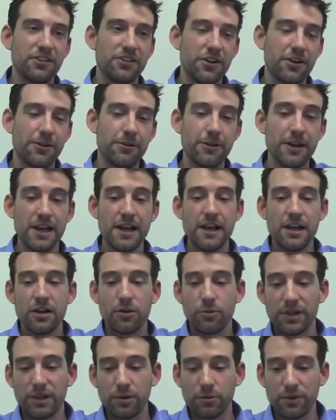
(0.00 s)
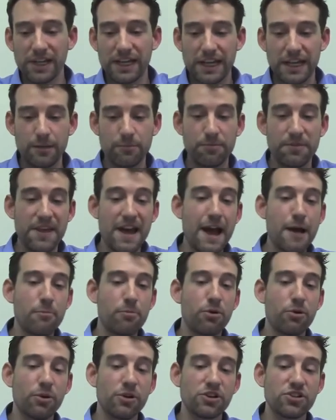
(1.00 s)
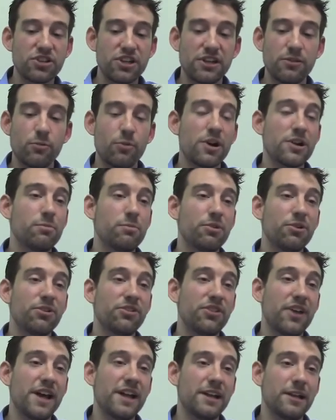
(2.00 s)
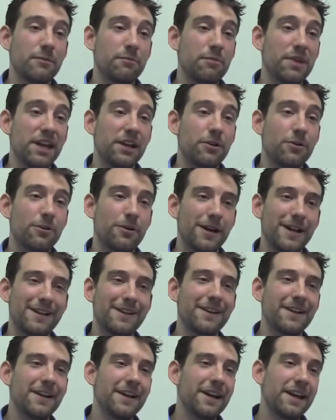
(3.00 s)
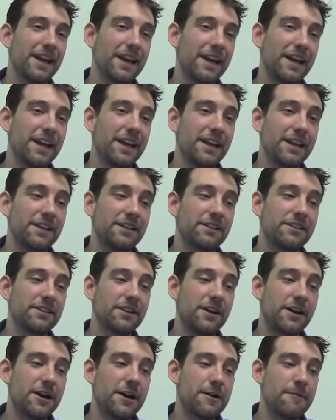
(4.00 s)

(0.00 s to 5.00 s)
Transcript: So we keep that portion, 1% in Bitcoin, and